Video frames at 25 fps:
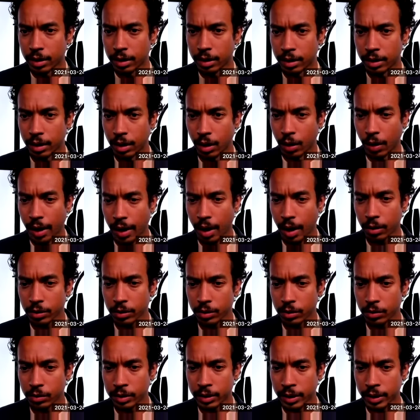you know, how
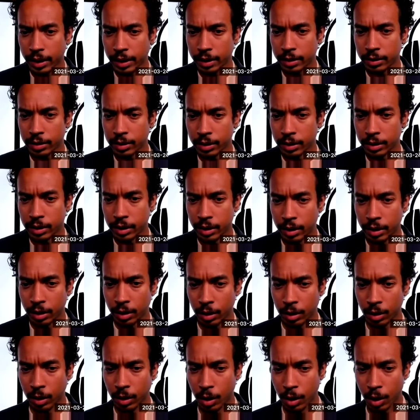you tend to
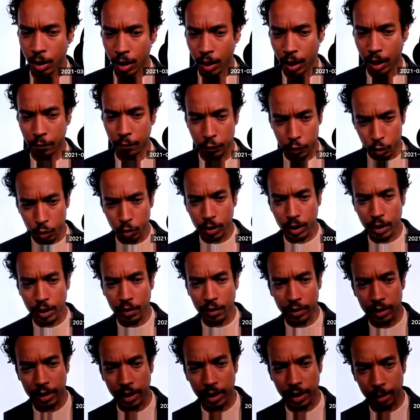deal, if you were
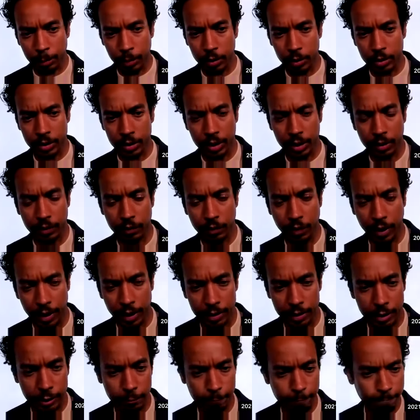giving that person
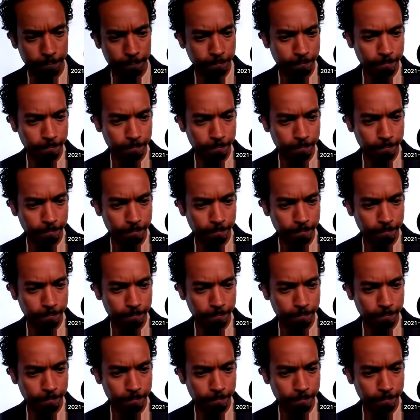advice,